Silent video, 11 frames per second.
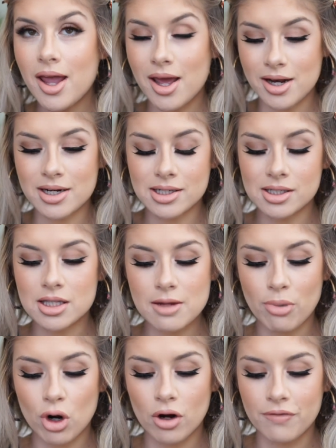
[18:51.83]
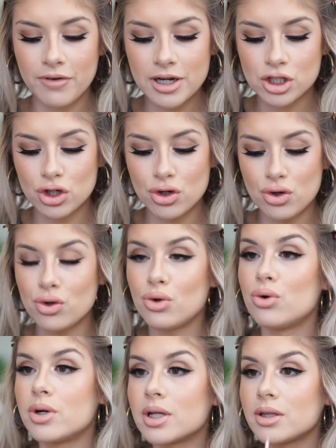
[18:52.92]
and it is the perfect
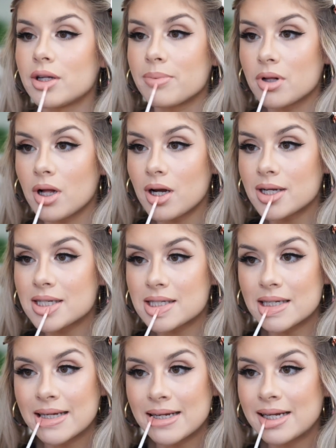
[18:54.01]
nude lip gloss.